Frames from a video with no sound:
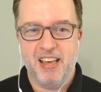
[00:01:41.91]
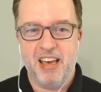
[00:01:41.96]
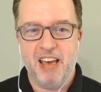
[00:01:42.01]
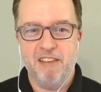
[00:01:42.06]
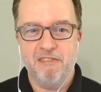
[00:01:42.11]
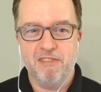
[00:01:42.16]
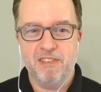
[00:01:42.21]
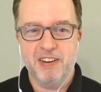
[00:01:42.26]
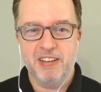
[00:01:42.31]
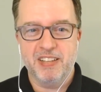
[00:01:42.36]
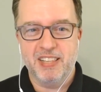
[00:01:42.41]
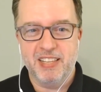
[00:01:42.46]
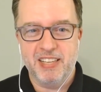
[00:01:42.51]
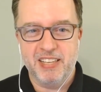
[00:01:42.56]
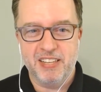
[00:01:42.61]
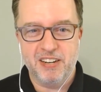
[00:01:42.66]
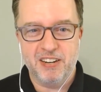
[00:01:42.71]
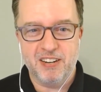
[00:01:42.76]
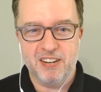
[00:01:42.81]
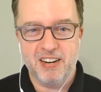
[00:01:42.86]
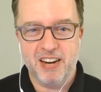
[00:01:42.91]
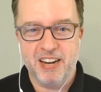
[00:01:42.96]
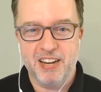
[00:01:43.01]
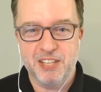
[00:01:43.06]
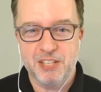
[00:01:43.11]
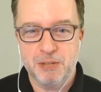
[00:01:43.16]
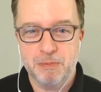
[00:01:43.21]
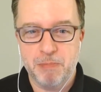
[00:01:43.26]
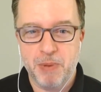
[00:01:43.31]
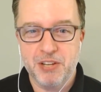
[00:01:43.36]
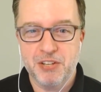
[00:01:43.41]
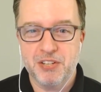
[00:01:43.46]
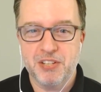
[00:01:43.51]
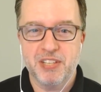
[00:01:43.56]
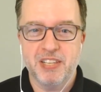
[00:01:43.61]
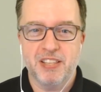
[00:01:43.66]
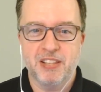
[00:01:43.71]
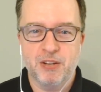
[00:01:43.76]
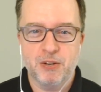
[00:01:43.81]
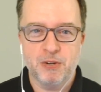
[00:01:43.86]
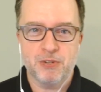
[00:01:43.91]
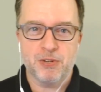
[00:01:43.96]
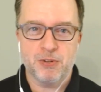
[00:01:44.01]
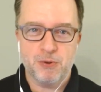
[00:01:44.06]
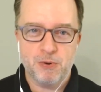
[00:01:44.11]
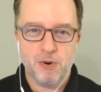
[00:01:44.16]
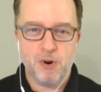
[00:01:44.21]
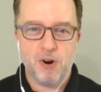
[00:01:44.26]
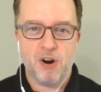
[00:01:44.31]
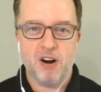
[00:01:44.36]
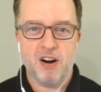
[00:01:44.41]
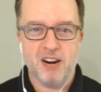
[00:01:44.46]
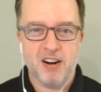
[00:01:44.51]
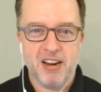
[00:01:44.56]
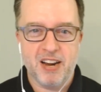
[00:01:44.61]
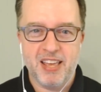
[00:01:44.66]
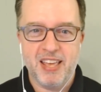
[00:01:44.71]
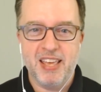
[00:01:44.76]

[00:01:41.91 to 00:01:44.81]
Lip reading: Every leader, and especially those who are